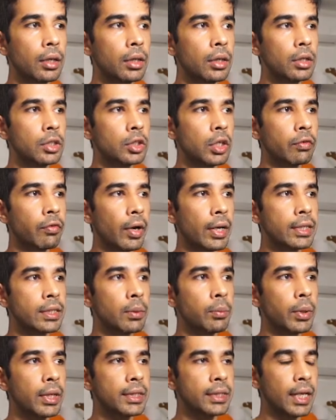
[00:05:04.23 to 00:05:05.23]
So if I
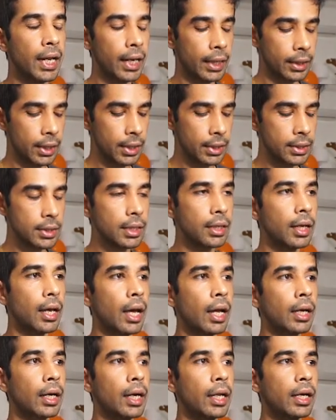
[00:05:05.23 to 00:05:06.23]
simply select this
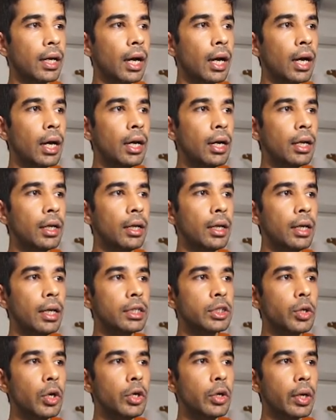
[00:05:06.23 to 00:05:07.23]
and click R, it's
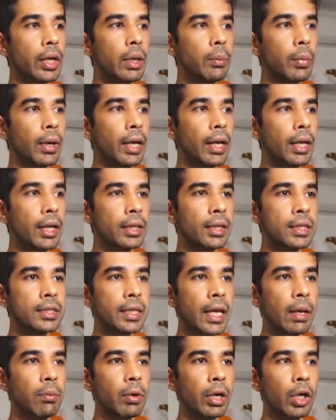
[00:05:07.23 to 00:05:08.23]
going to replay the
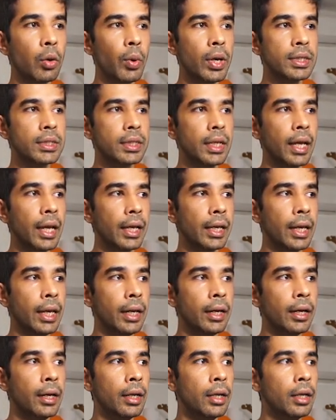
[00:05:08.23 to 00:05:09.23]
same request
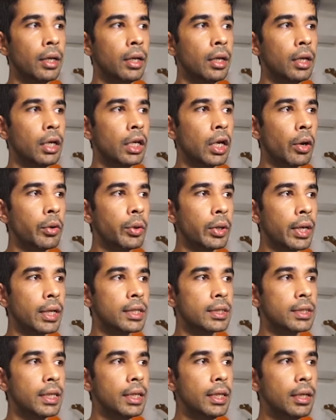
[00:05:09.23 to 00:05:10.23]
again. Now you can
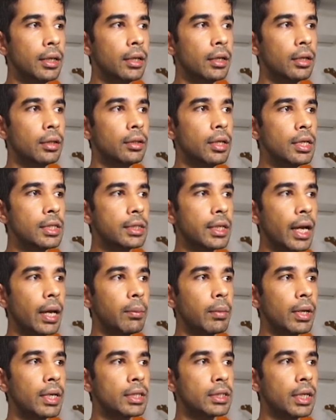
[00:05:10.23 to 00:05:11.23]
see, this time
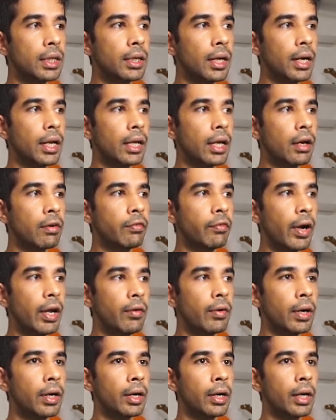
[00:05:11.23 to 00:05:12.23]
it is returning a
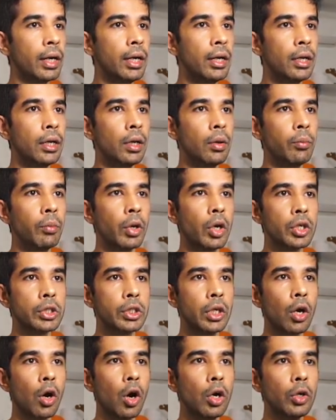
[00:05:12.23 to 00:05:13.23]
500 because the
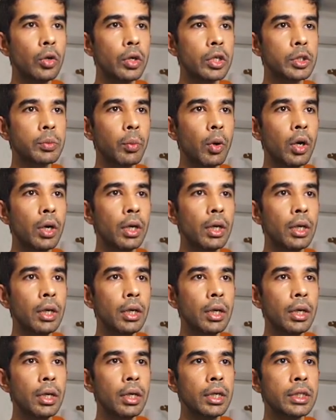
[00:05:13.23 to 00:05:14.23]
autoresponder
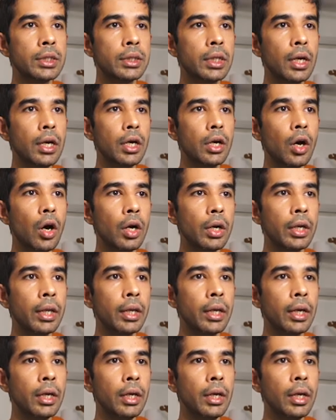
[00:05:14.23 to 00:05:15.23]
is turned on
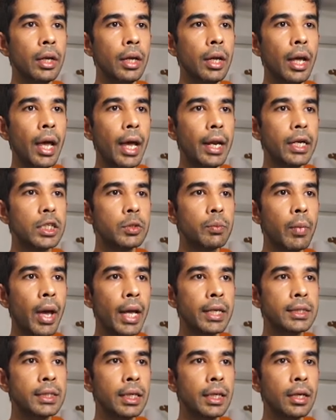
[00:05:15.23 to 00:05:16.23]
here and it's
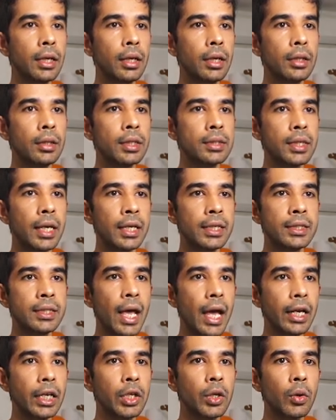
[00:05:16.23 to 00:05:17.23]
matching this
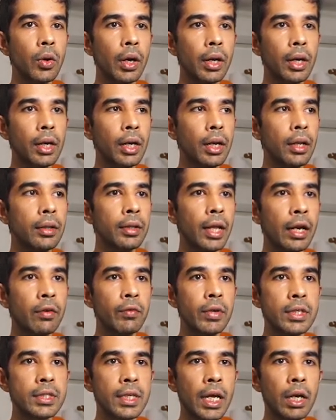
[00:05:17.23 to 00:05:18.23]
exact URL that
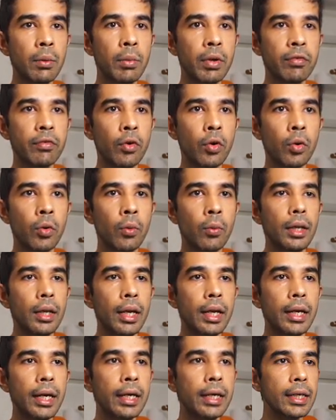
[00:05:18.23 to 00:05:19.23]
we sent before.
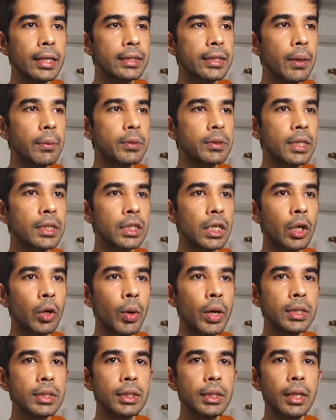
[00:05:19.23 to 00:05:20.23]
It intercepts this
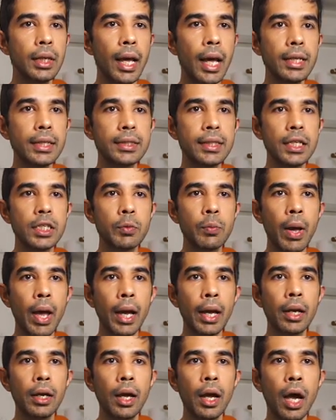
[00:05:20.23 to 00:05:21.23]
request and sends
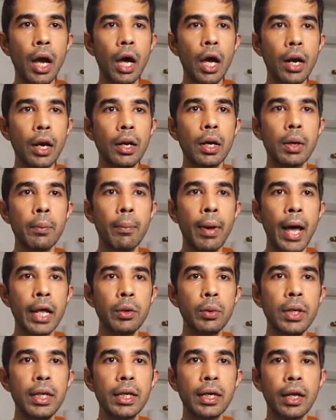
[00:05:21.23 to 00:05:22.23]
back our
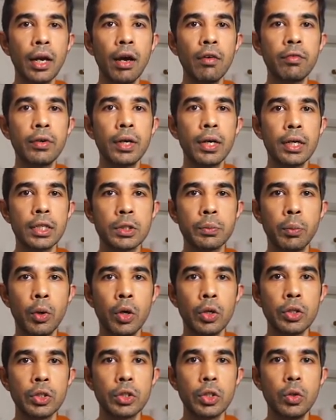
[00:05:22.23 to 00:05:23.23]
manually crafted
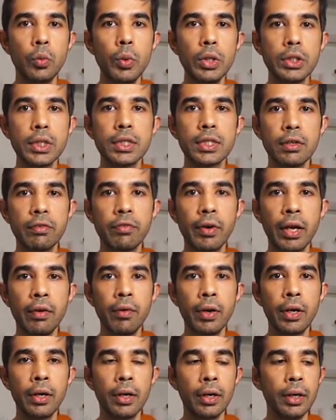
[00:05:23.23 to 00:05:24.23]
response, which is a
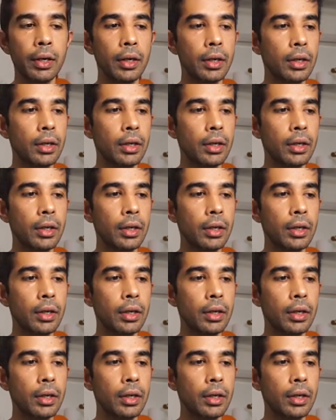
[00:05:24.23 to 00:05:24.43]
500.